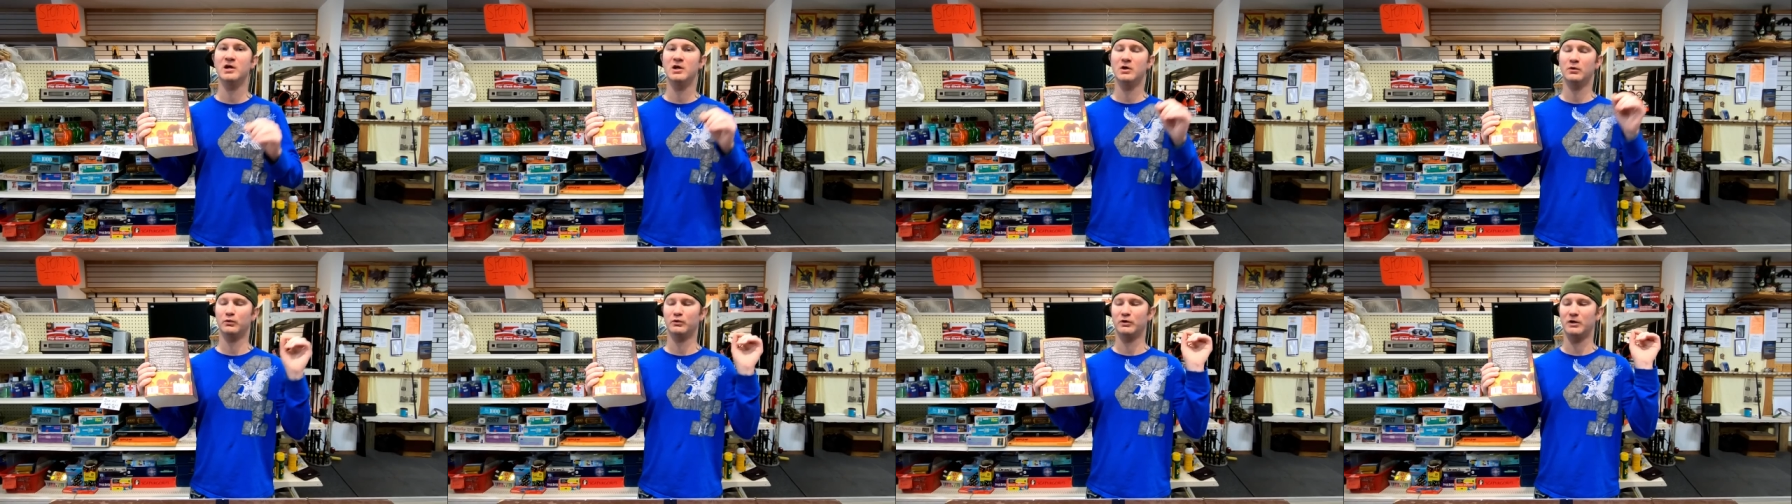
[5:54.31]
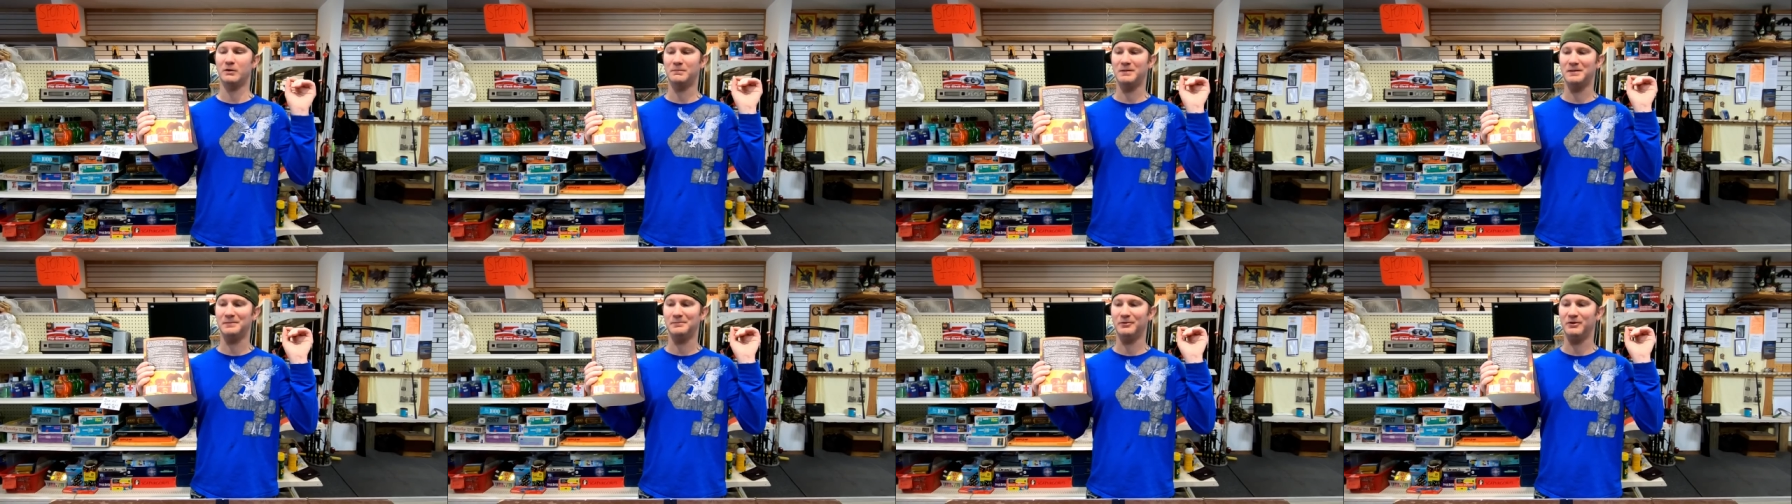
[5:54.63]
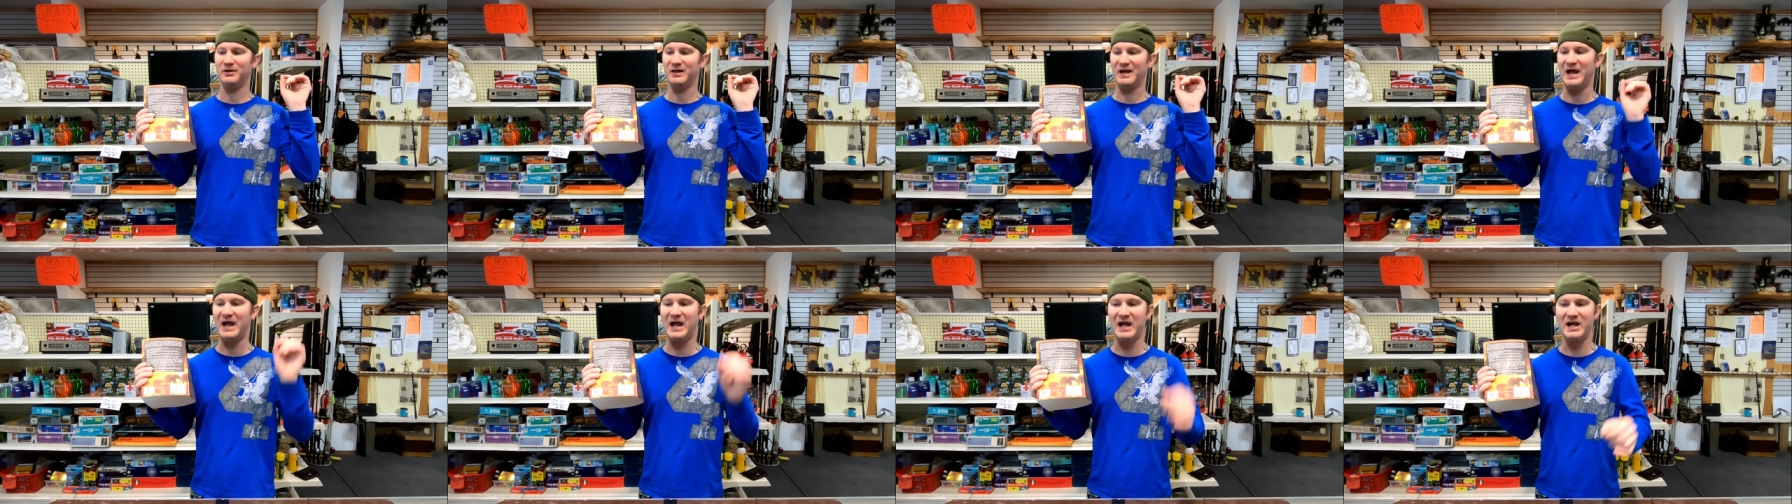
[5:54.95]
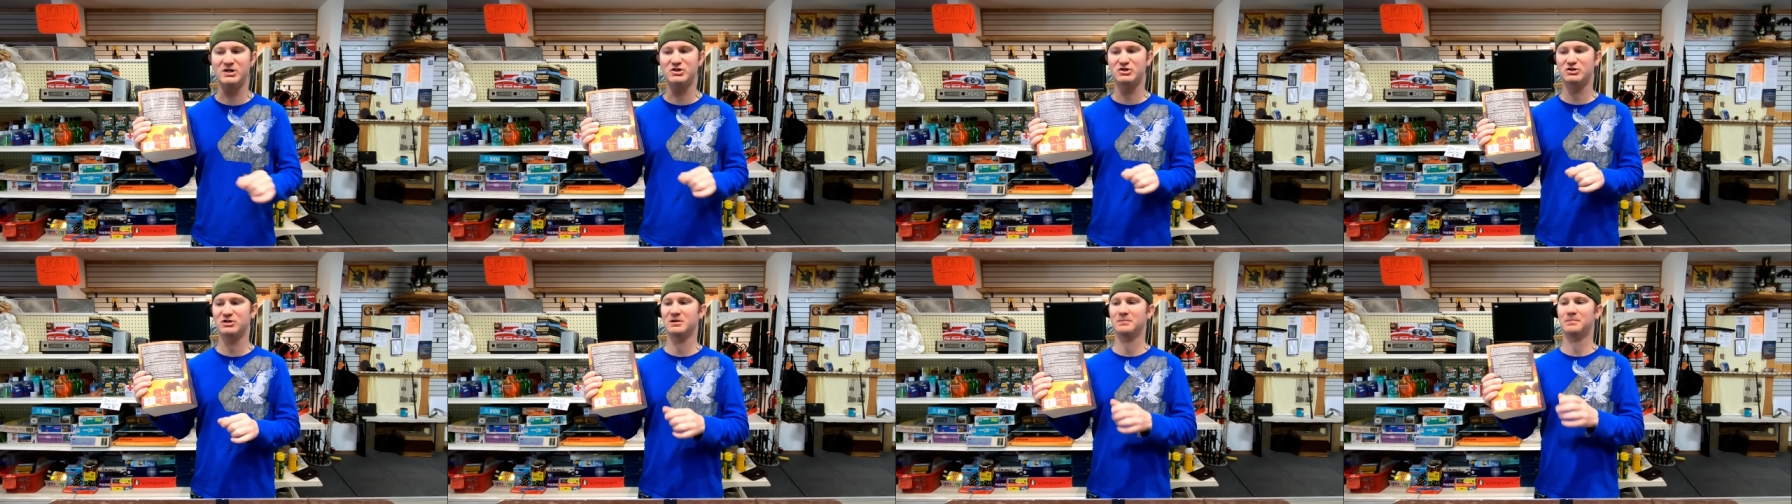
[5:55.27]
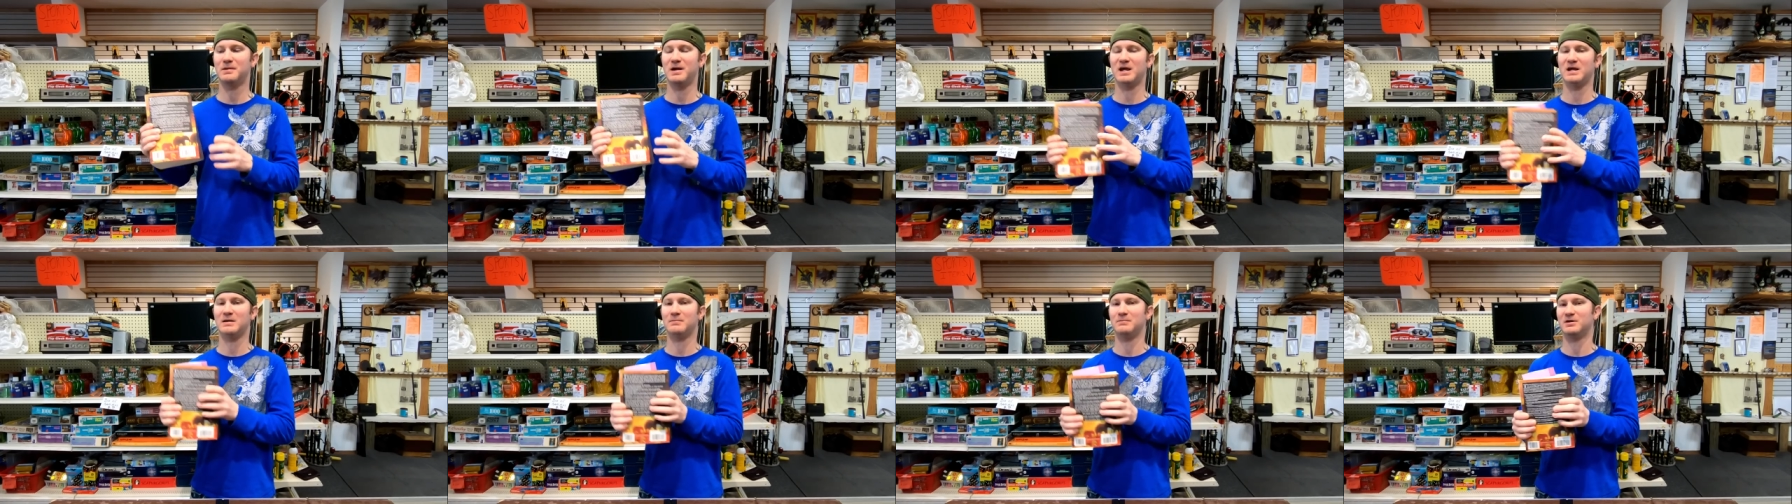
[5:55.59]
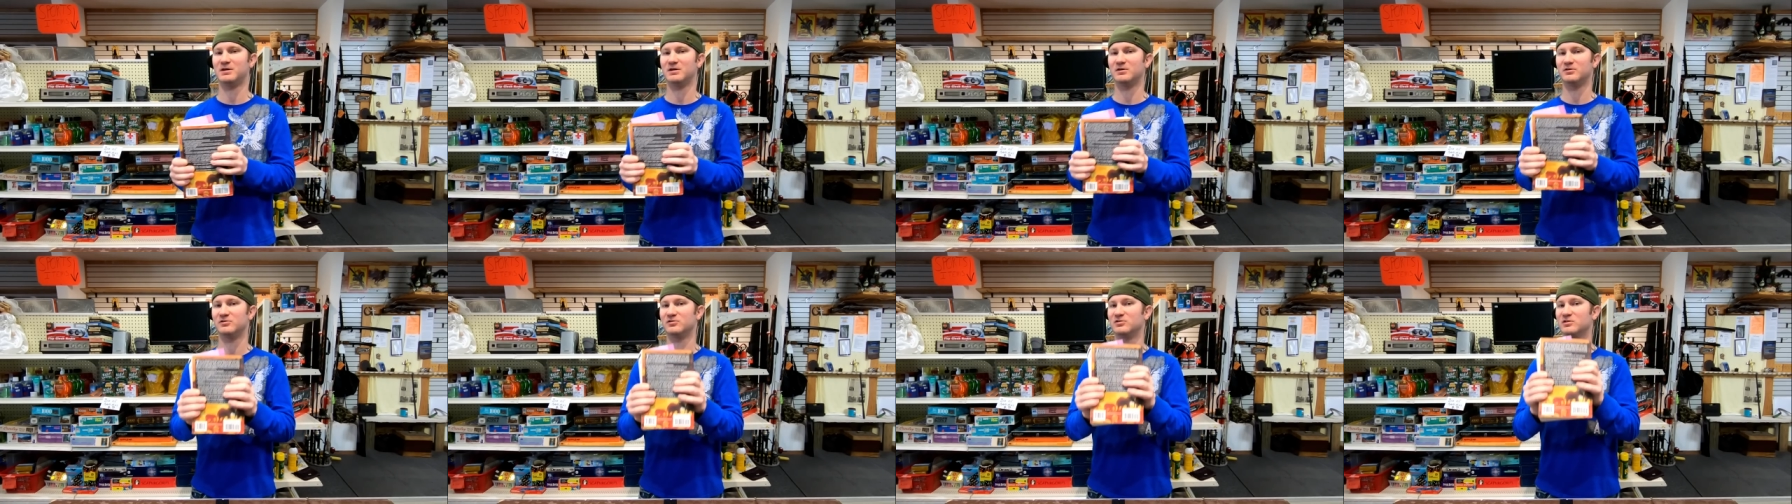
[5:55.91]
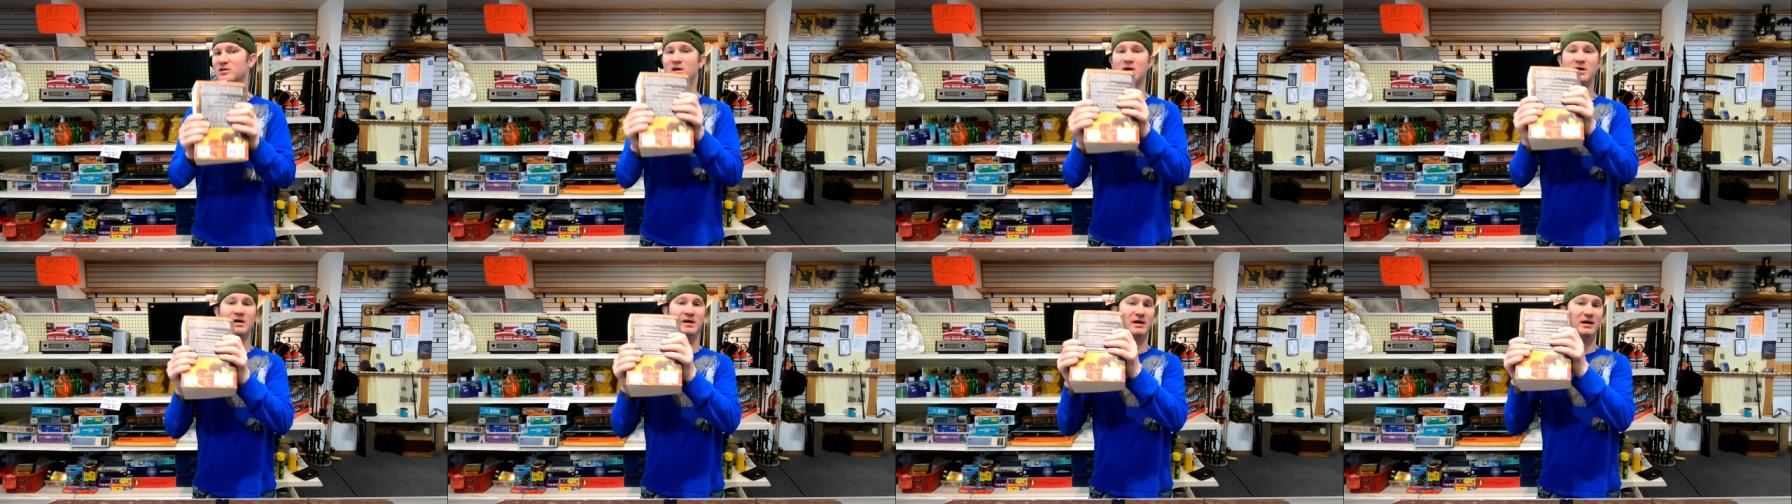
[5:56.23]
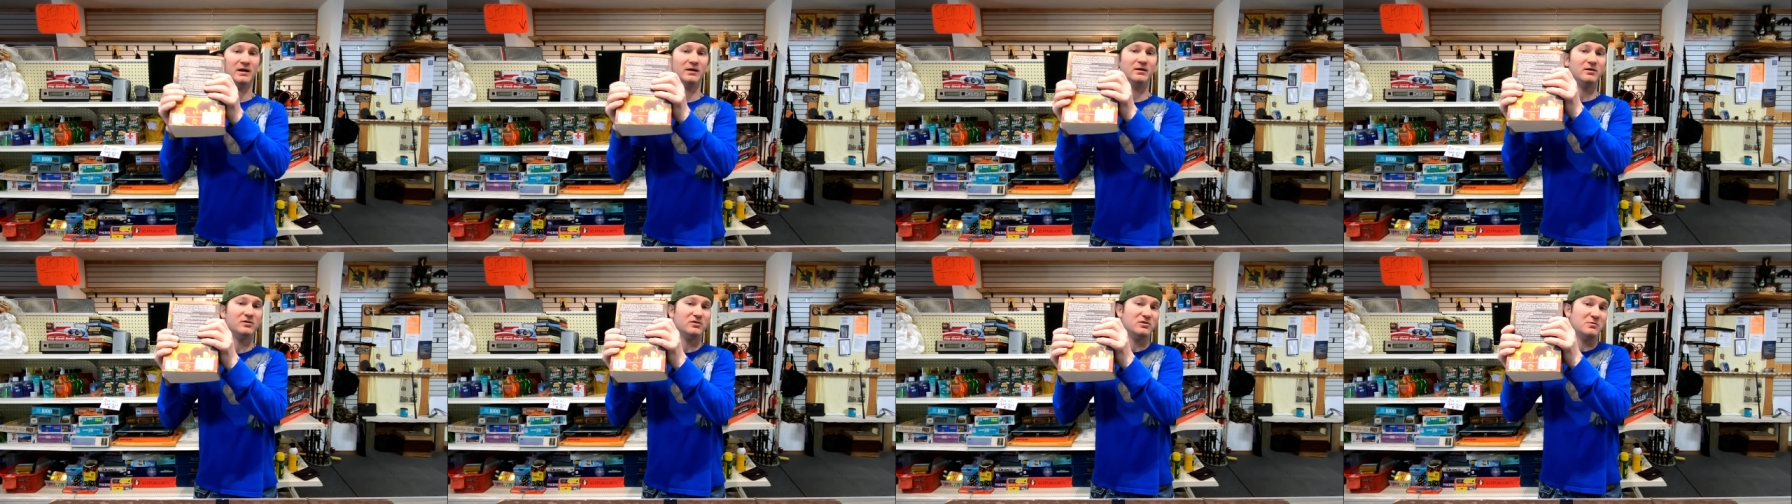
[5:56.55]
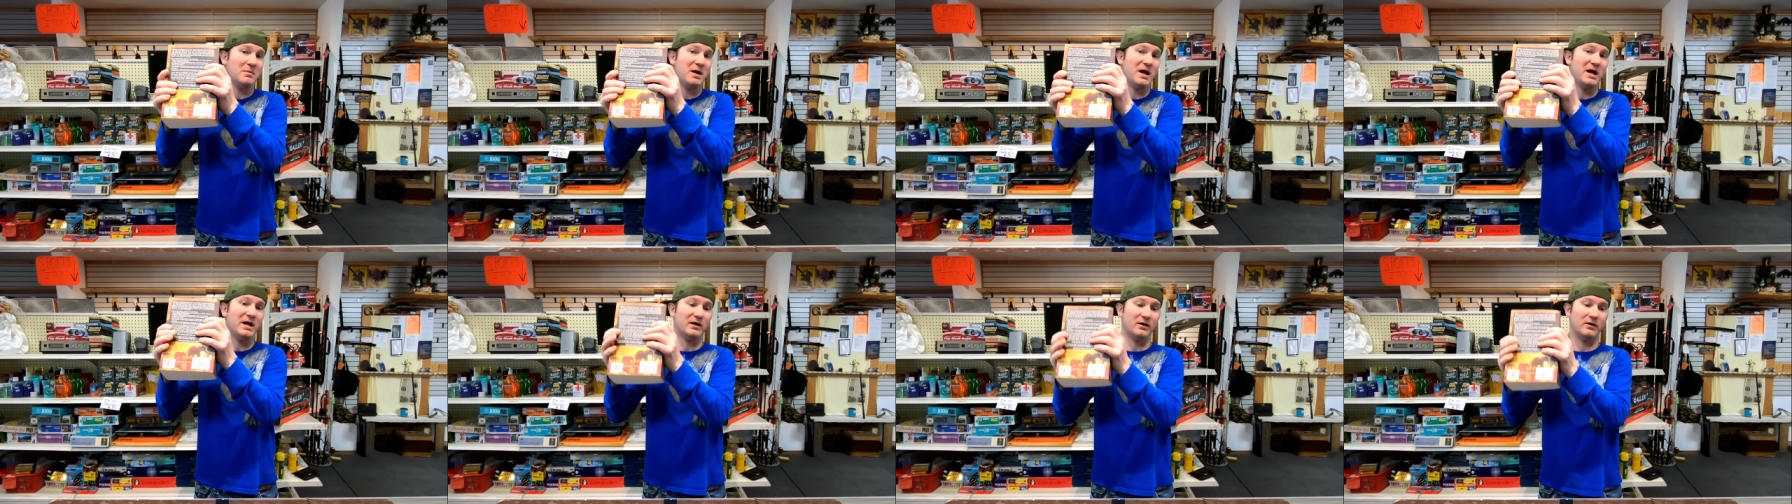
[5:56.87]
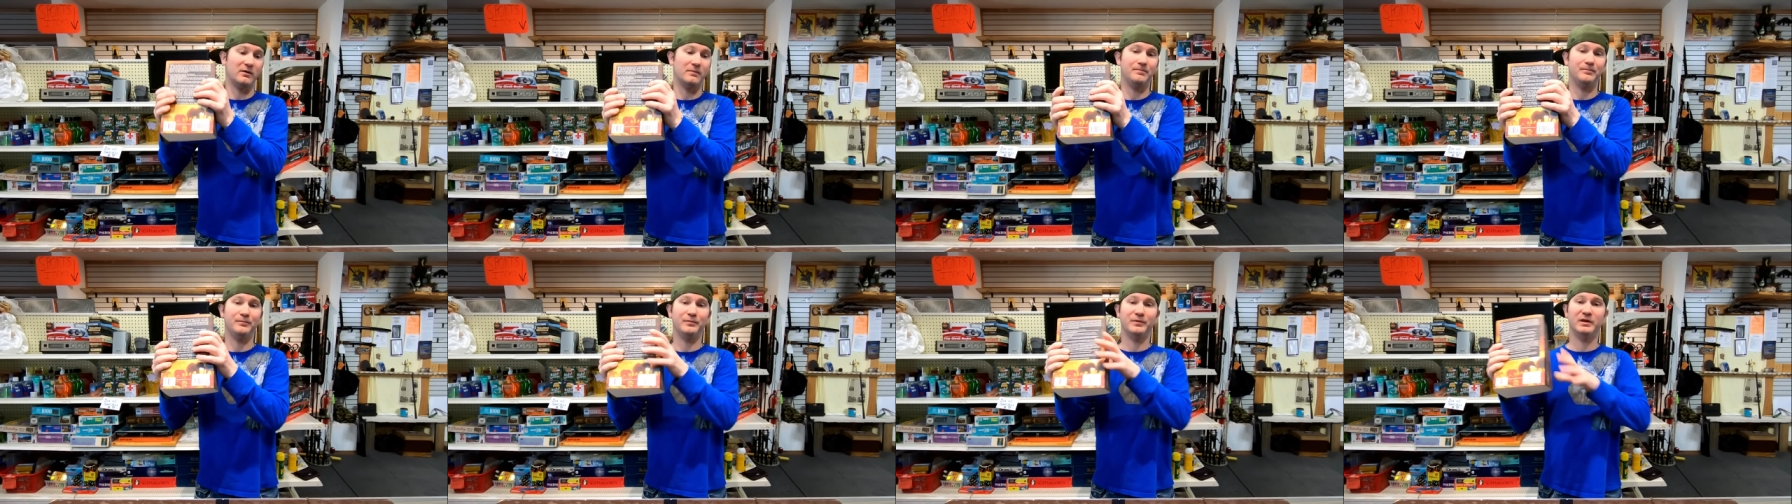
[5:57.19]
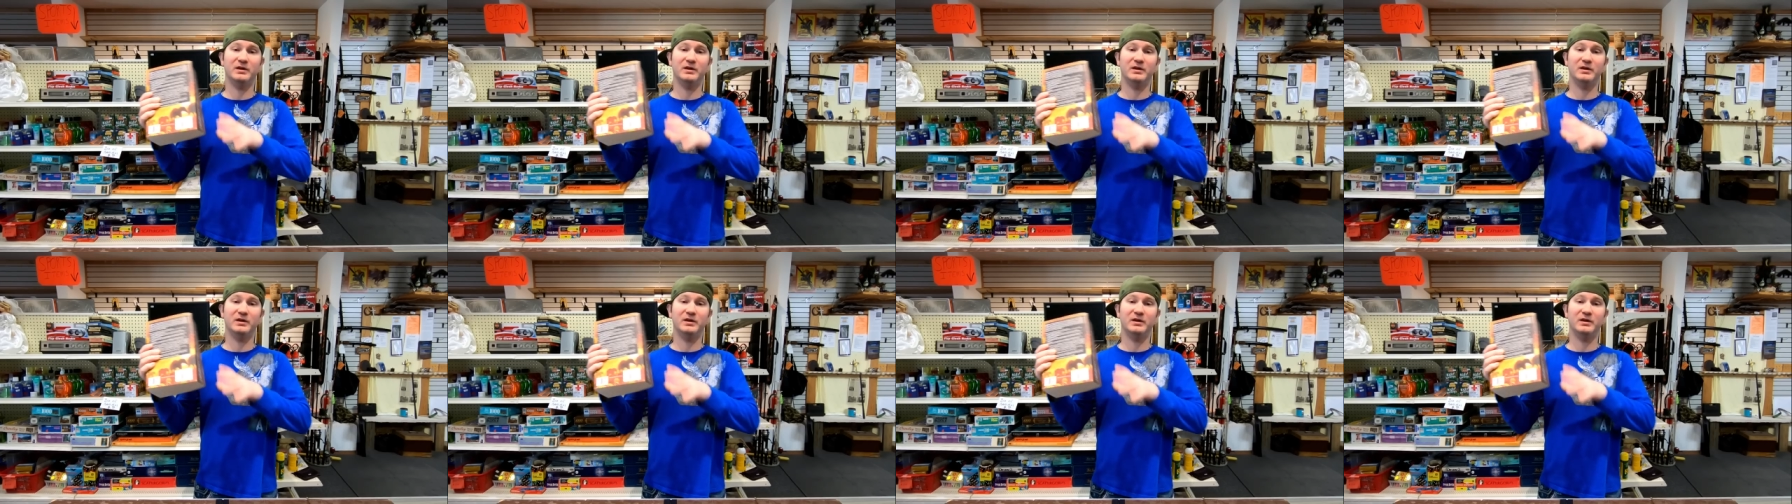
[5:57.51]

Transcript: What are people actually paying? Because it doesn't matter.